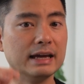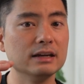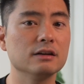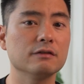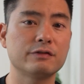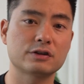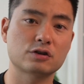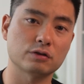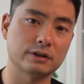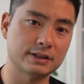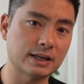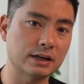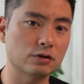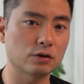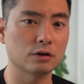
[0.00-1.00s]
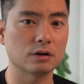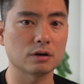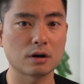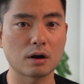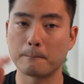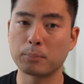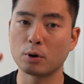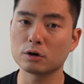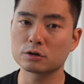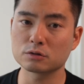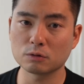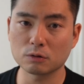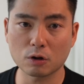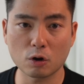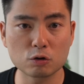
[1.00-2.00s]
individually centered,
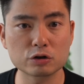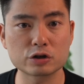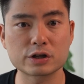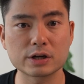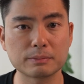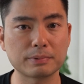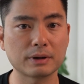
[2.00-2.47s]
personal ownership,